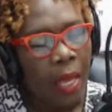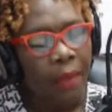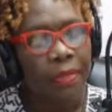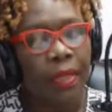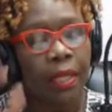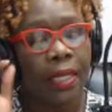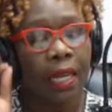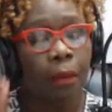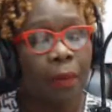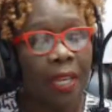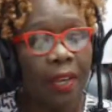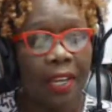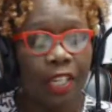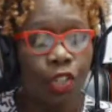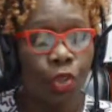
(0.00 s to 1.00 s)

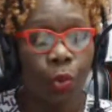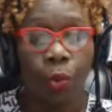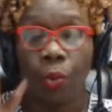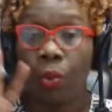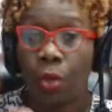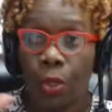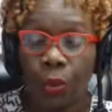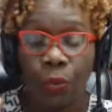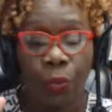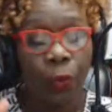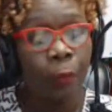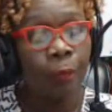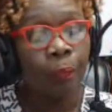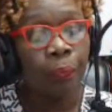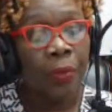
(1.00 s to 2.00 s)
The
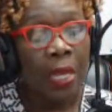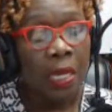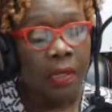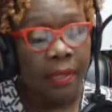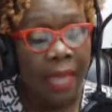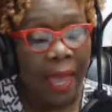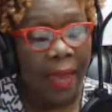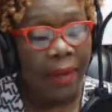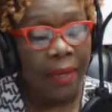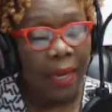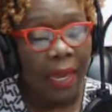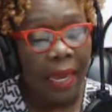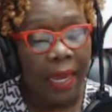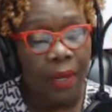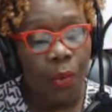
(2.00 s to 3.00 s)
WHO said
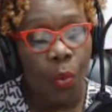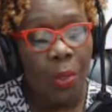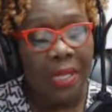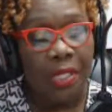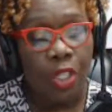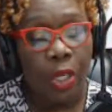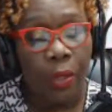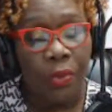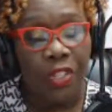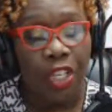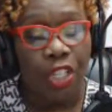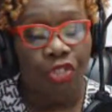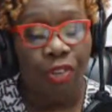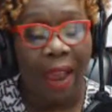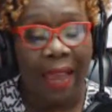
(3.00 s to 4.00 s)
it was
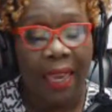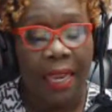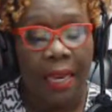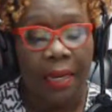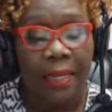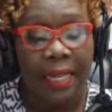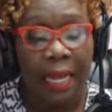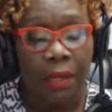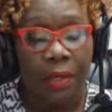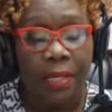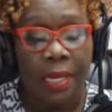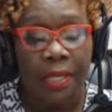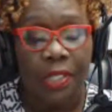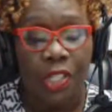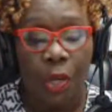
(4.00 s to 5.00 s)
closely tracking a
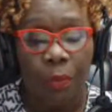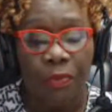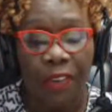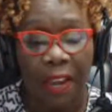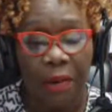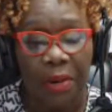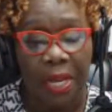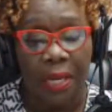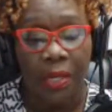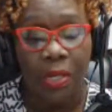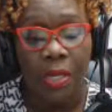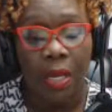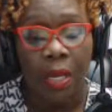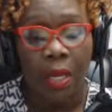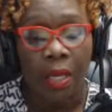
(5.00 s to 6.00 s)
Delta
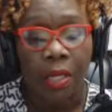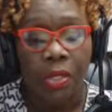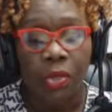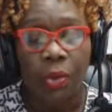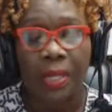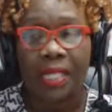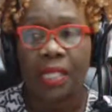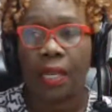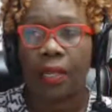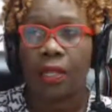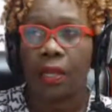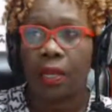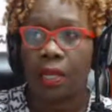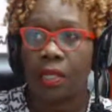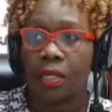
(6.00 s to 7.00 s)
subvariant. So
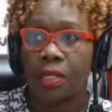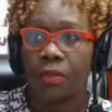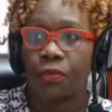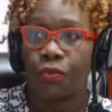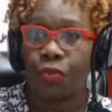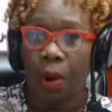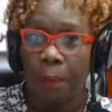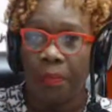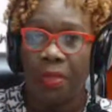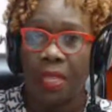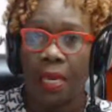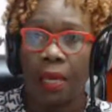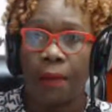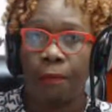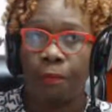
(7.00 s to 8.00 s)
it's from
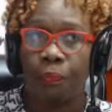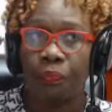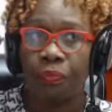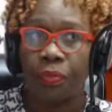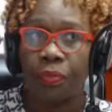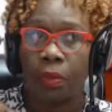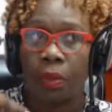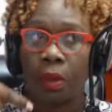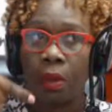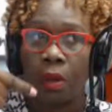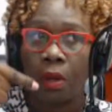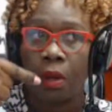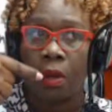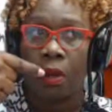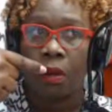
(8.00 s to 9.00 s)
the
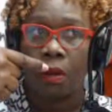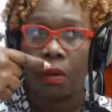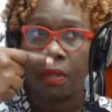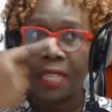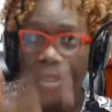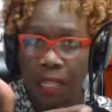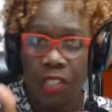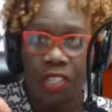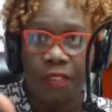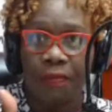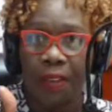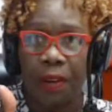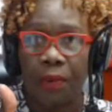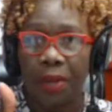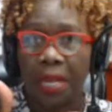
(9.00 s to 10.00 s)
Delta
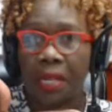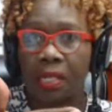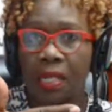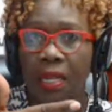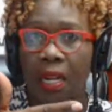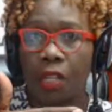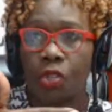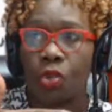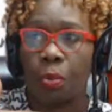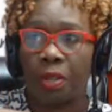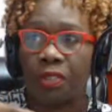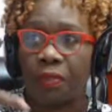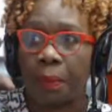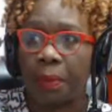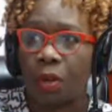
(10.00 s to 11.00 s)
variant and not so
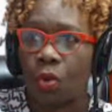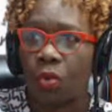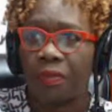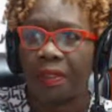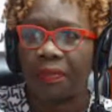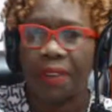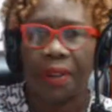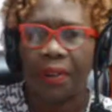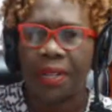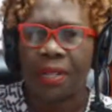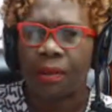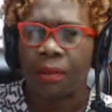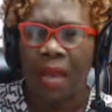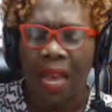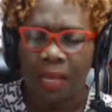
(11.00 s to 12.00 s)
much from the COVID
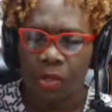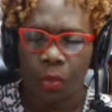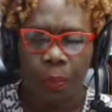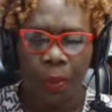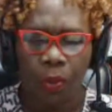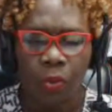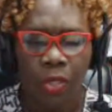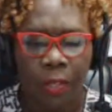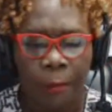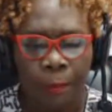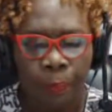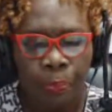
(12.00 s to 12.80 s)
variant, I suppose,